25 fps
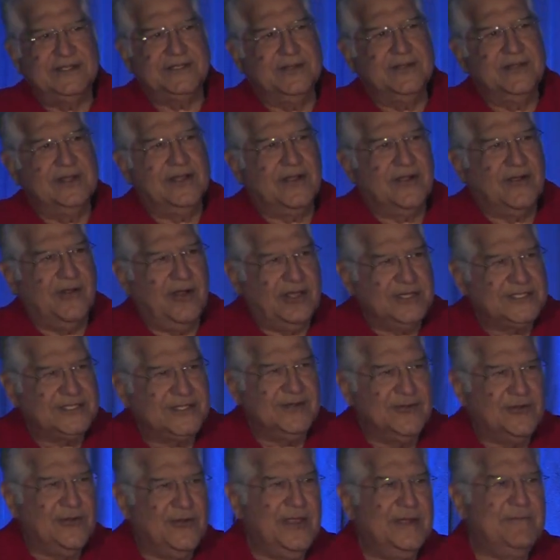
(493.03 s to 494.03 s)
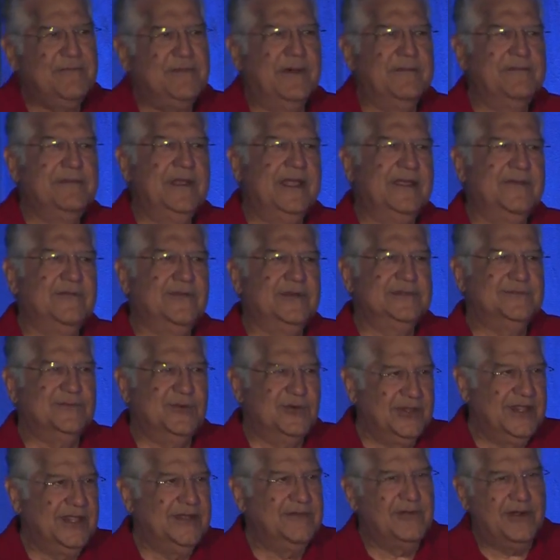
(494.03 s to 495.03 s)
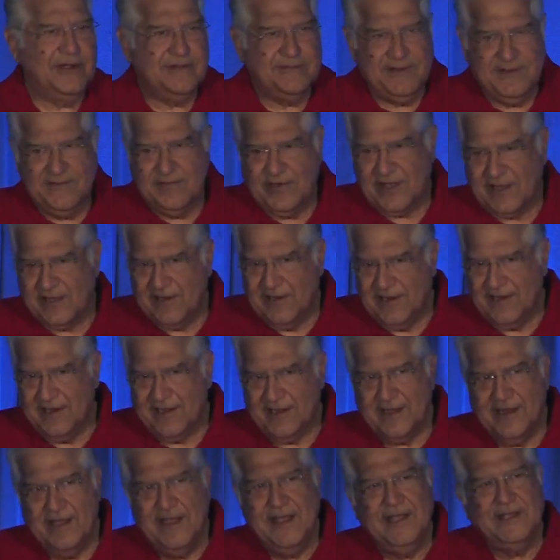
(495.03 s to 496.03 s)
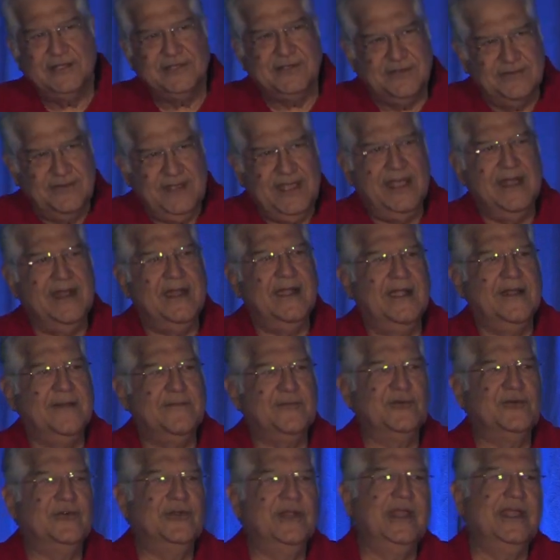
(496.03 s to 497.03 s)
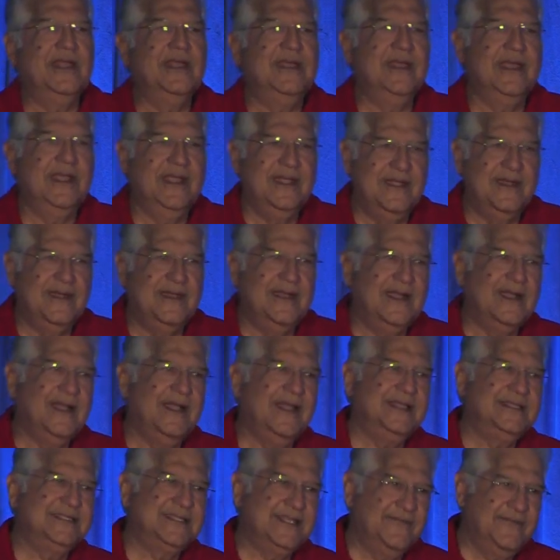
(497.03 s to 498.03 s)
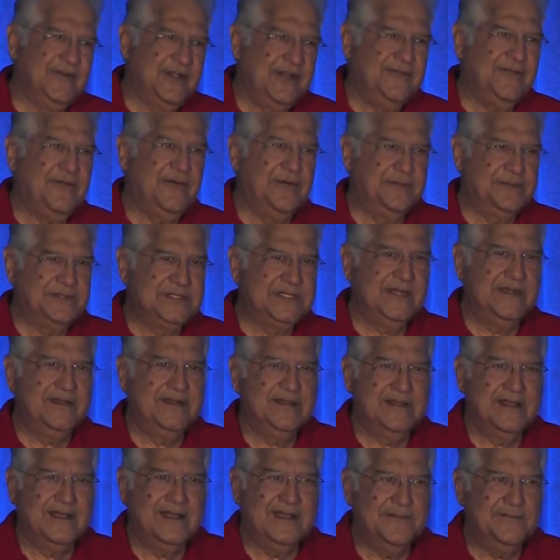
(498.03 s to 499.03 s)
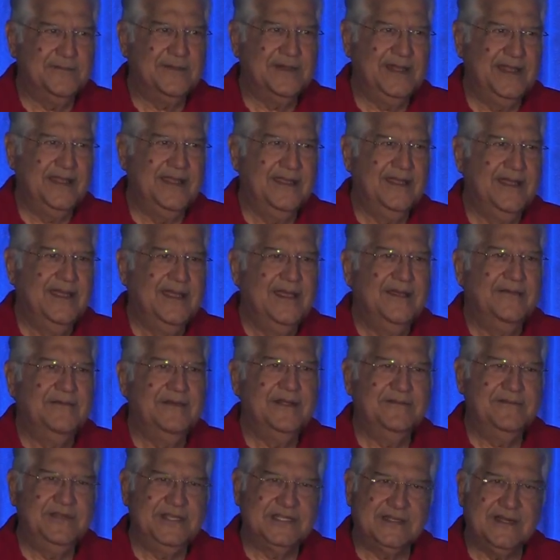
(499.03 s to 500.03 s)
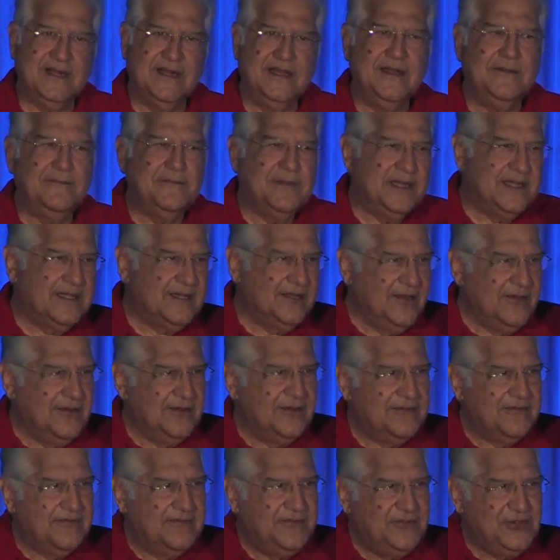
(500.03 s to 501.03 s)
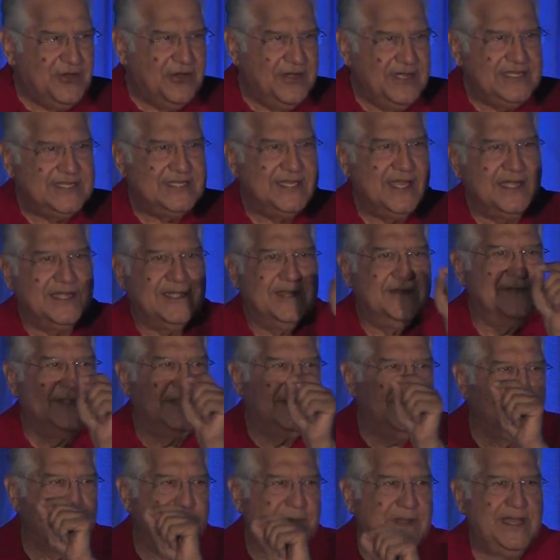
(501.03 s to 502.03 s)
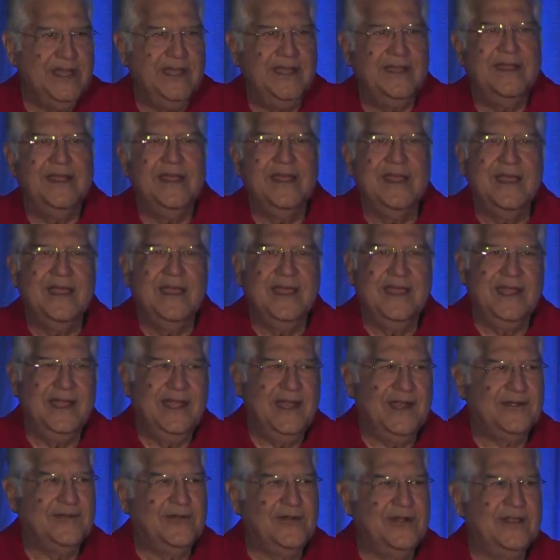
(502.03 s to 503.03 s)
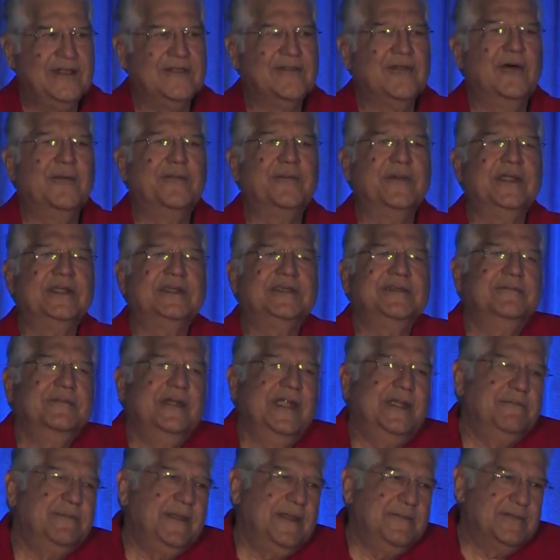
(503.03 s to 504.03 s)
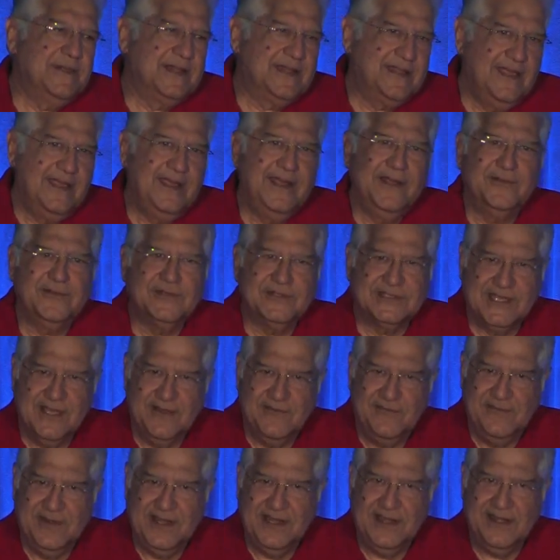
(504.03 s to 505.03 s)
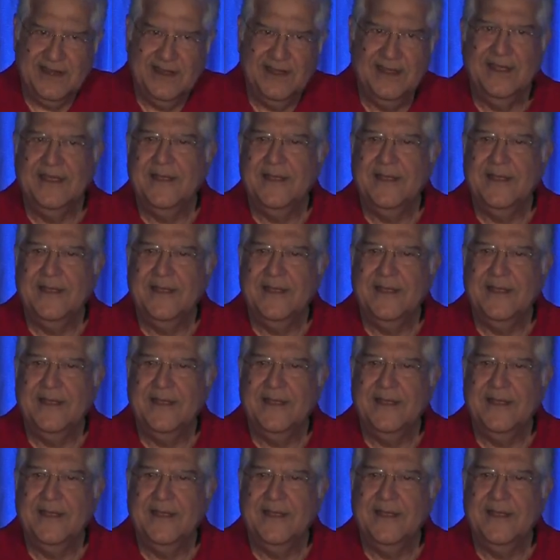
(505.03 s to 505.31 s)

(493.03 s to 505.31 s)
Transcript: So the cost of going public was more than what we would have got. So we ended up owning indirectly 74% of the company when we started. But you know, joint sector with UP Electronics Corporation made people think it was government.